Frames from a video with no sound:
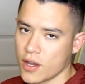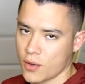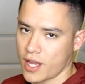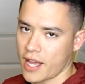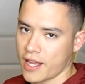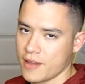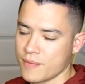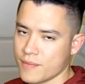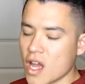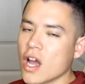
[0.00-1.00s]
okay?
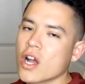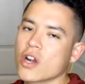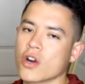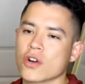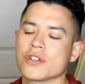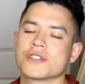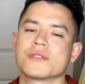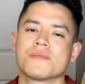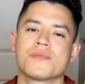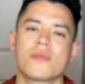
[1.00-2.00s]
Girls,